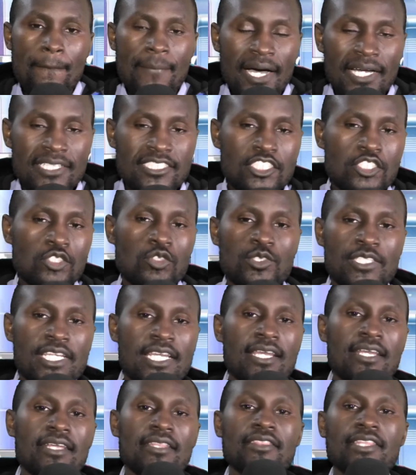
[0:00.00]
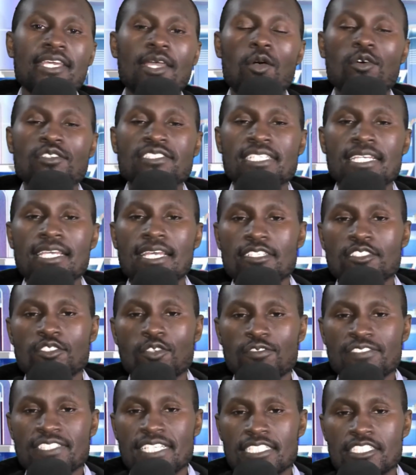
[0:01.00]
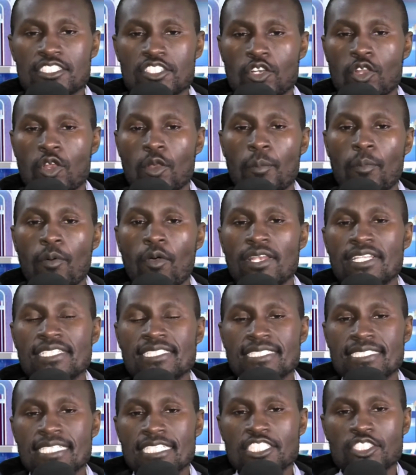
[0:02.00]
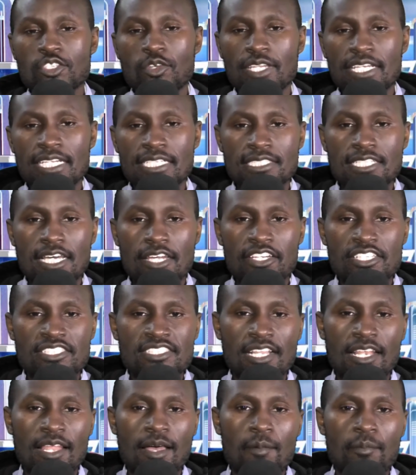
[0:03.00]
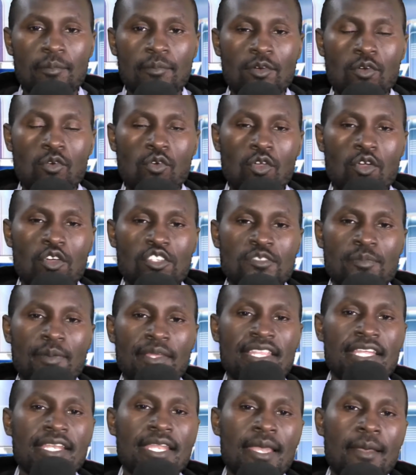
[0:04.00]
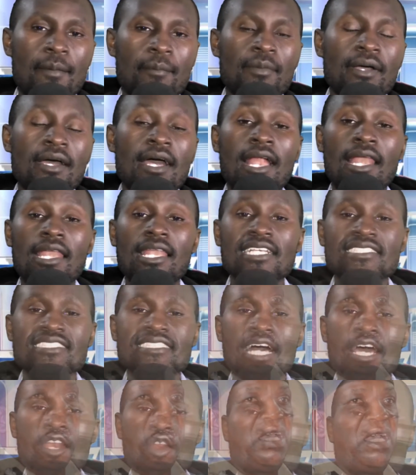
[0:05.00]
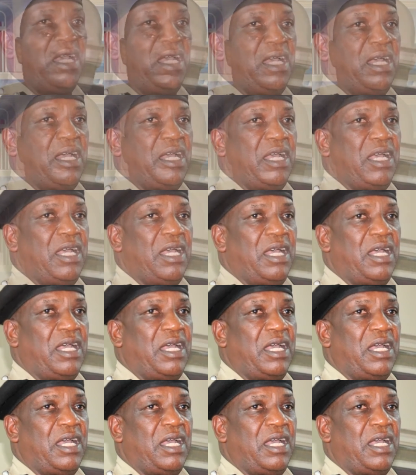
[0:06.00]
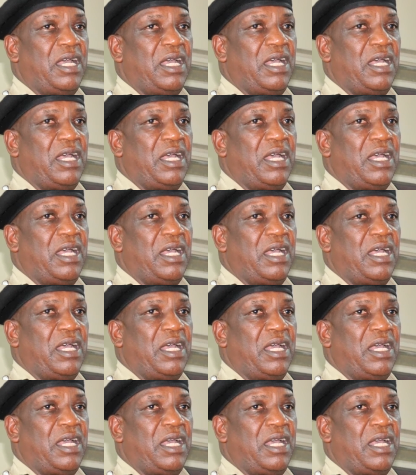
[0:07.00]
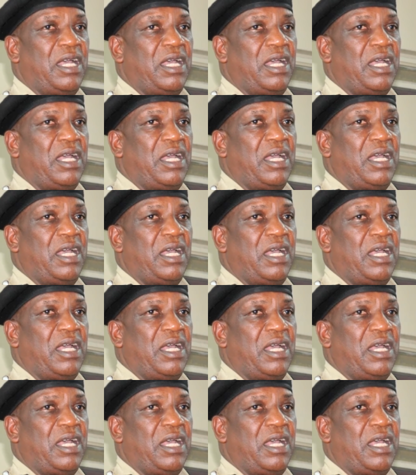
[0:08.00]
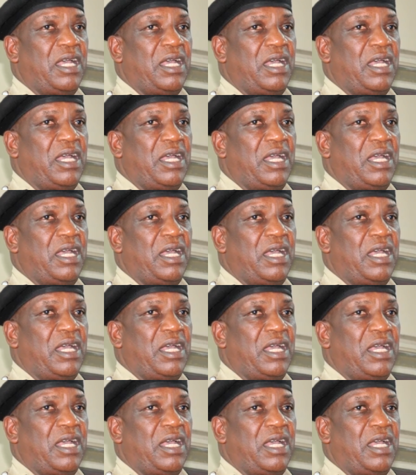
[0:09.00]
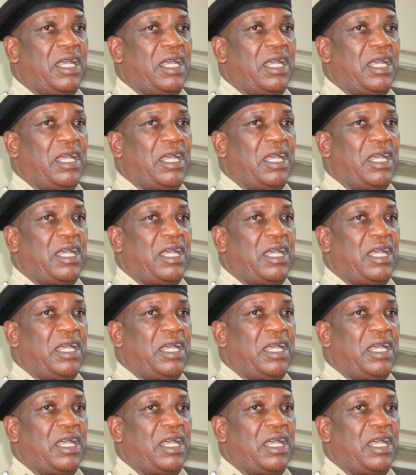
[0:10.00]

But today, the OCS of Central Police Station in Dar es Salaam, who goes by the name Lazaro Mambosasa, has confirmed through Mwananchi Digital that it was true